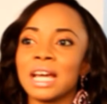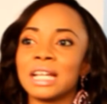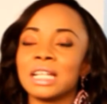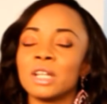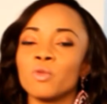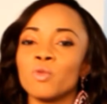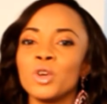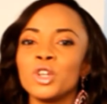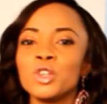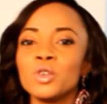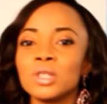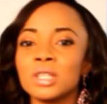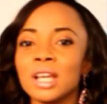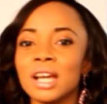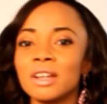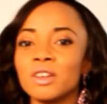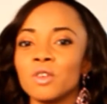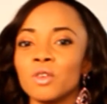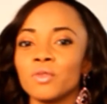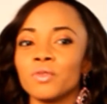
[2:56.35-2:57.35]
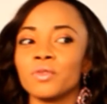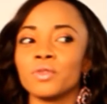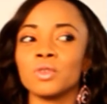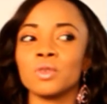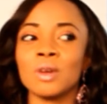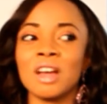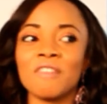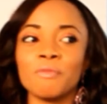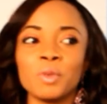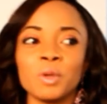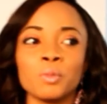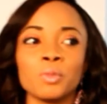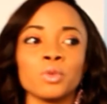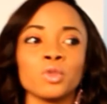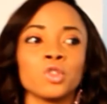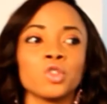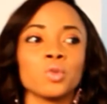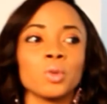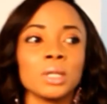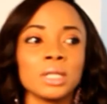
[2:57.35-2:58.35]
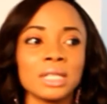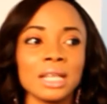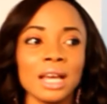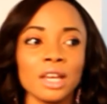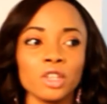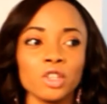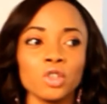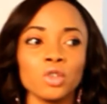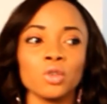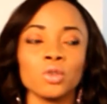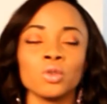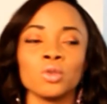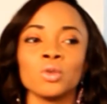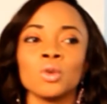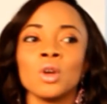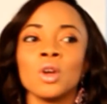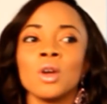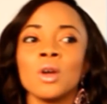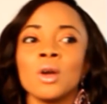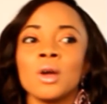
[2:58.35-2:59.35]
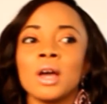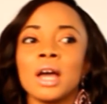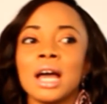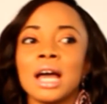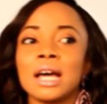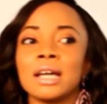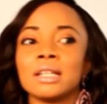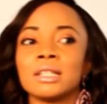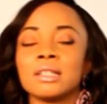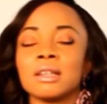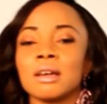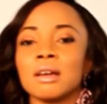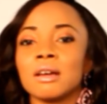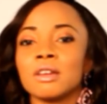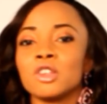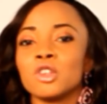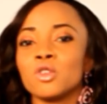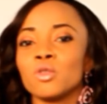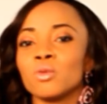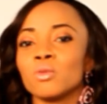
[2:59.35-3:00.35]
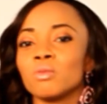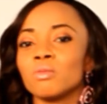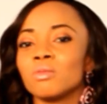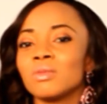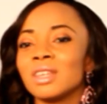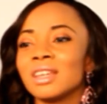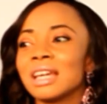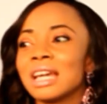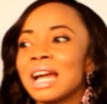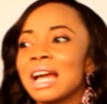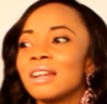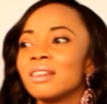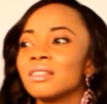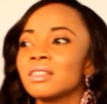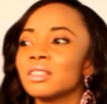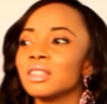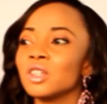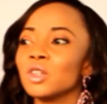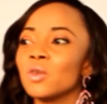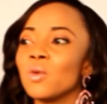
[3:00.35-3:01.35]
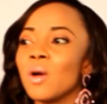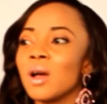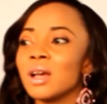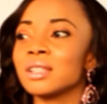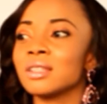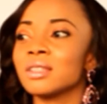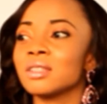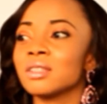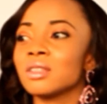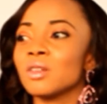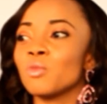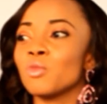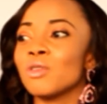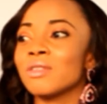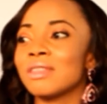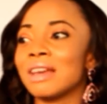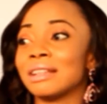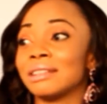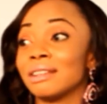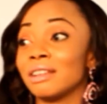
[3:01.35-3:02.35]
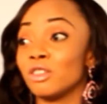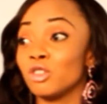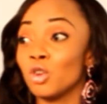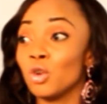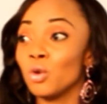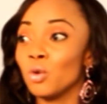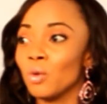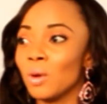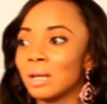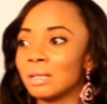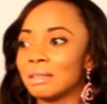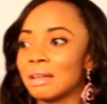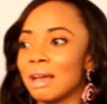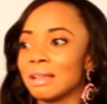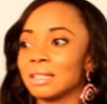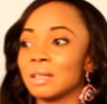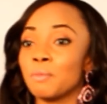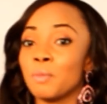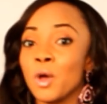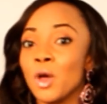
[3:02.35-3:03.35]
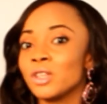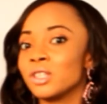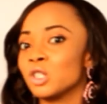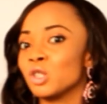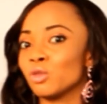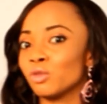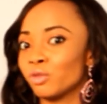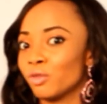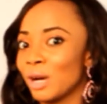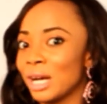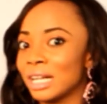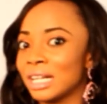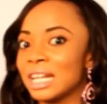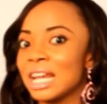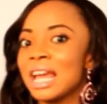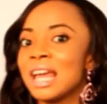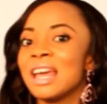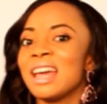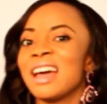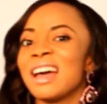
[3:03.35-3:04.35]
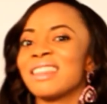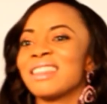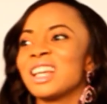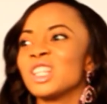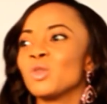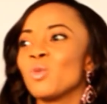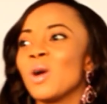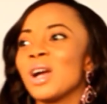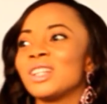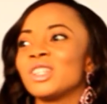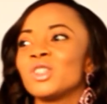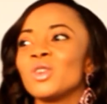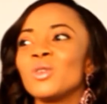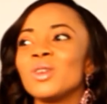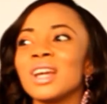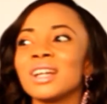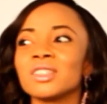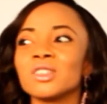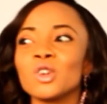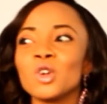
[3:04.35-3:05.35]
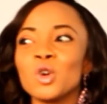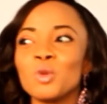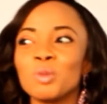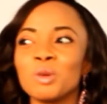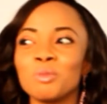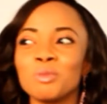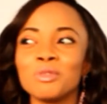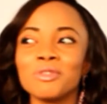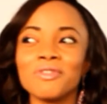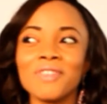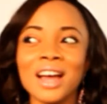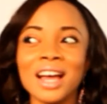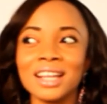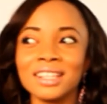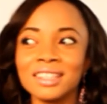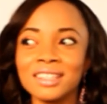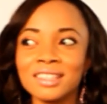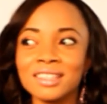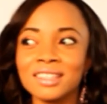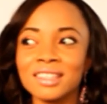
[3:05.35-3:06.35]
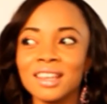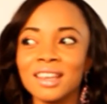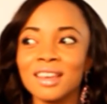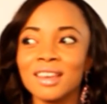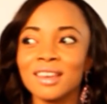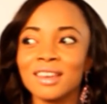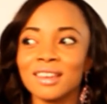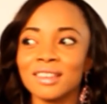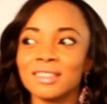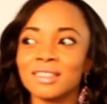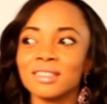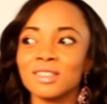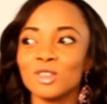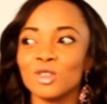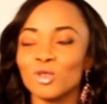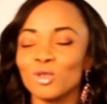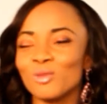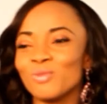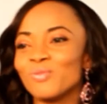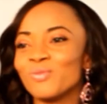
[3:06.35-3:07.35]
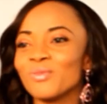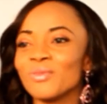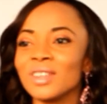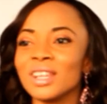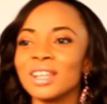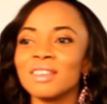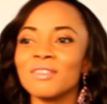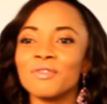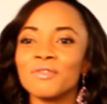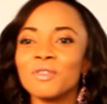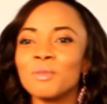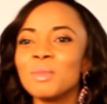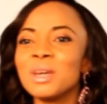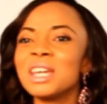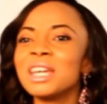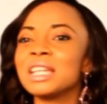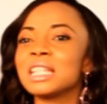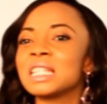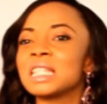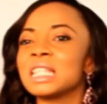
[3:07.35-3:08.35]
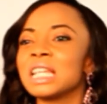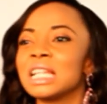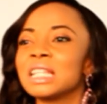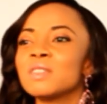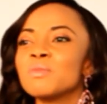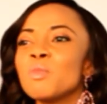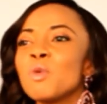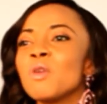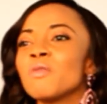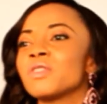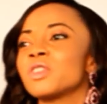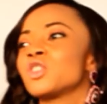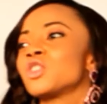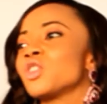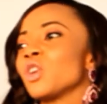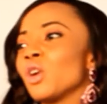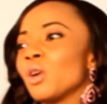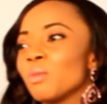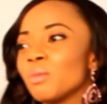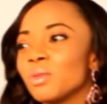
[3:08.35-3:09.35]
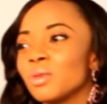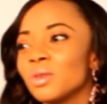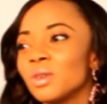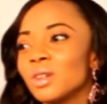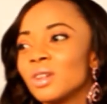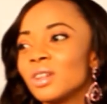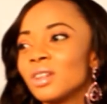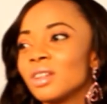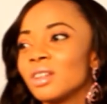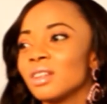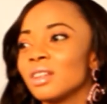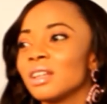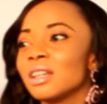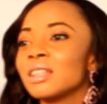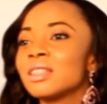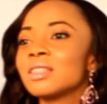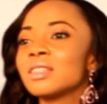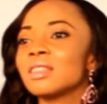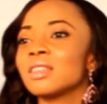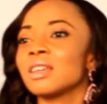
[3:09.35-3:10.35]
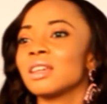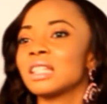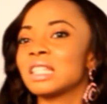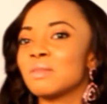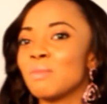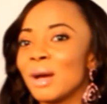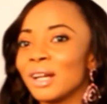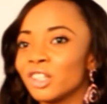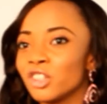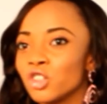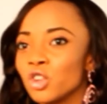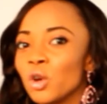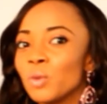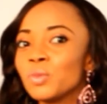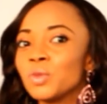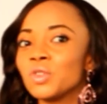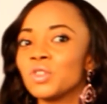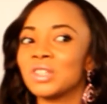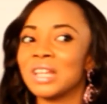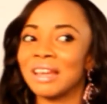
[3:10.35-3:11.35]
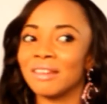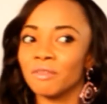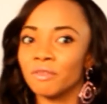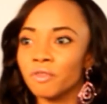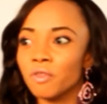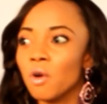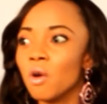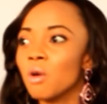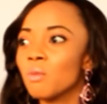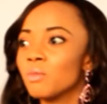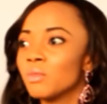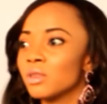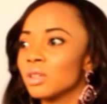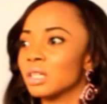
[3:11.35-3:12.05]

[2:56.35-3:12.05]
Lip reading: And then when you sign off, you have people tweet at you, and you know, they kind of see you someone that they know and as a personal friend. And that's why I don't like to call people fans, because you know, for me it's more of the job. It's my job to stay informed.